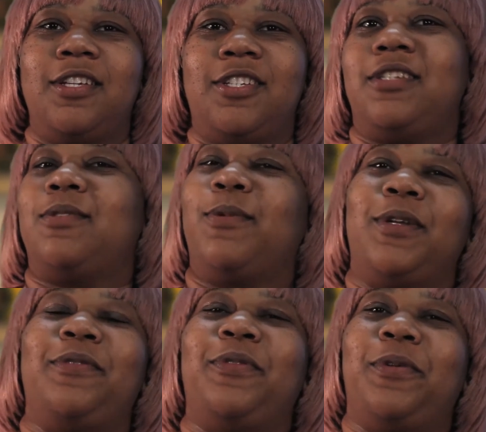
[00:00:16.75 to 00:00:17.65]
She's
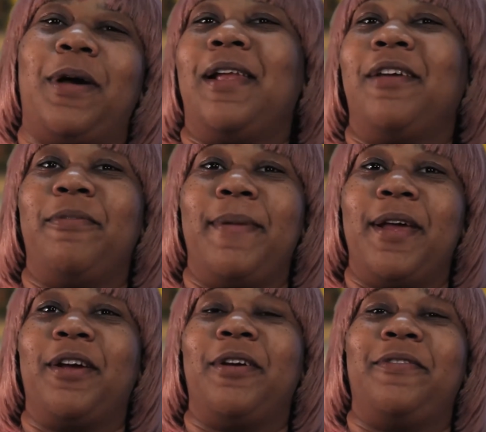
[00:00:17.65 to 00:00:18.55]
wonderful. I never
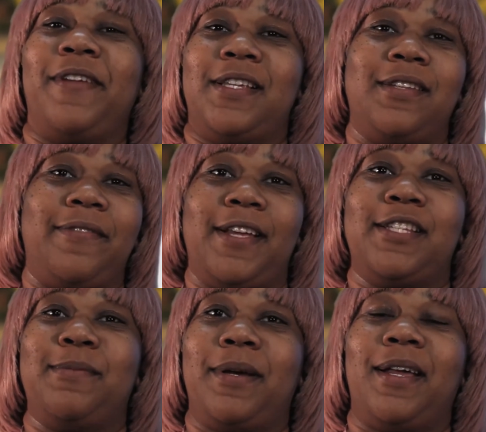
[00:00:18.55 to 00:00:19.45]
met her face to
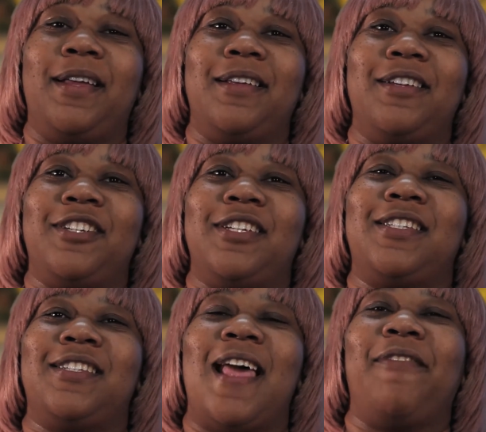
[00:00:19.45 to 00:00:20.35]
face, but
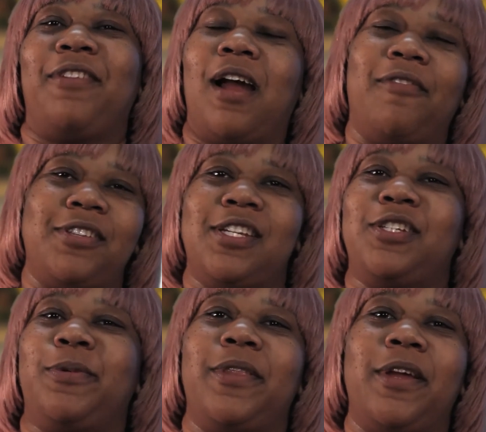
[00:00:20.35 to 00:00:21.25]
just having a
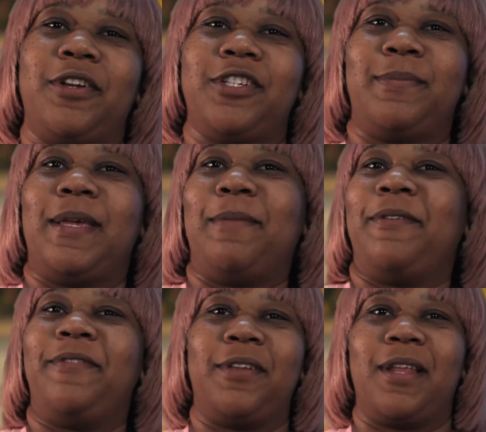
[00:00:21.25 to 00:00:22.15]
conversation with her, she made
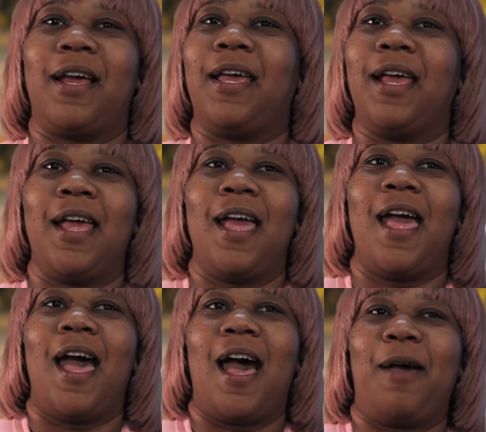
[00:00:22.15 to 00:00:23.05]
me feel like
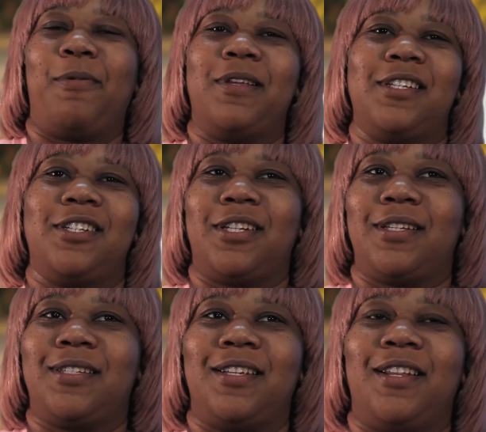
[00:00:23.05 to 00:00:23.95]
I wasn't
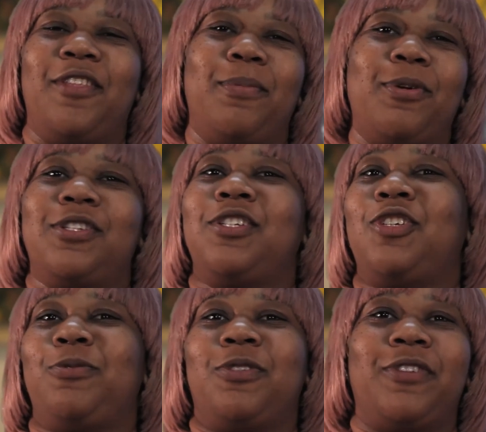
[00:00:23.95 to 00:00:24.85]
just another person
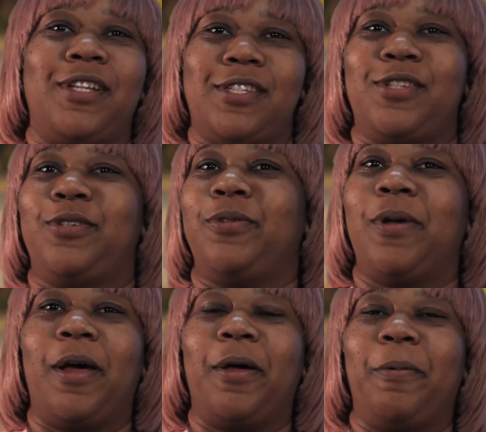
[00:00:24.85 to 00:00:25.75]
she was renting
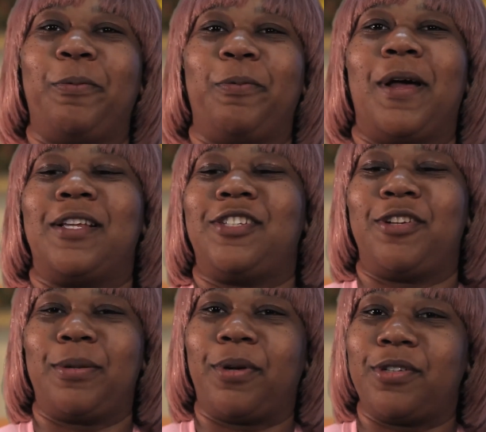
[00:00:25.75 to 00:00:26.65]
to. Um, I
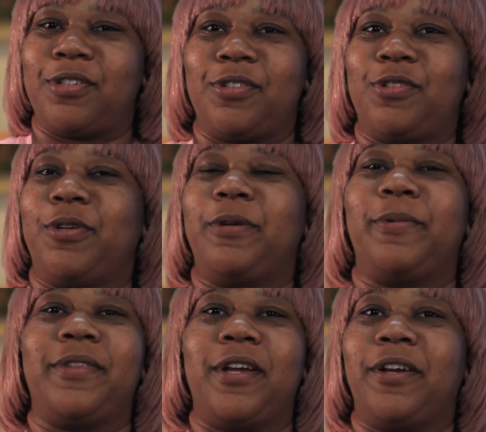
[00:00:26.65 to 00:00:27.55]
shared a personal story
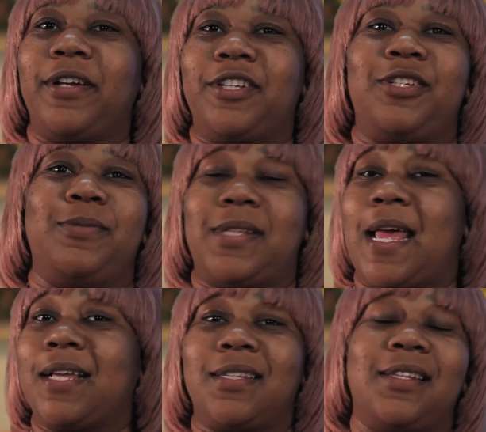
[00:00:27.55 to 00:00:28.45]
with her and she was
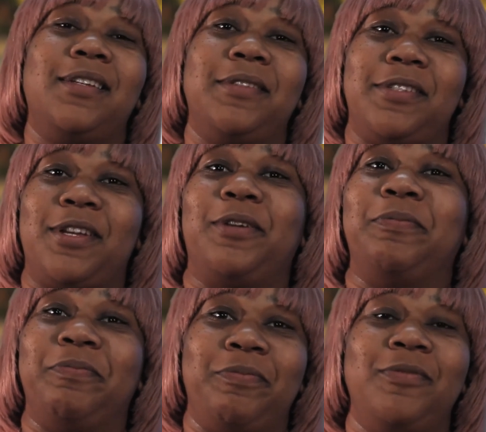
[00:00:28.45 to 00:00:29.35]
excellent. So
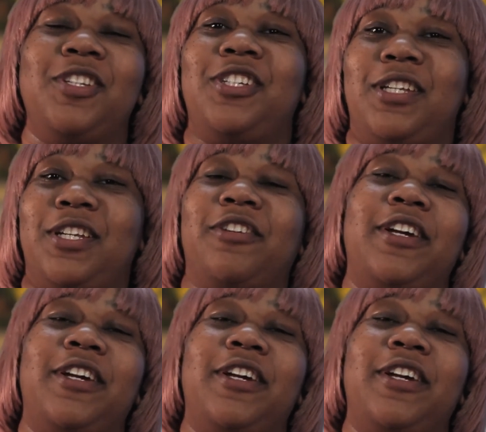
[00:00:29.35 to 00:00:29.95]
she did a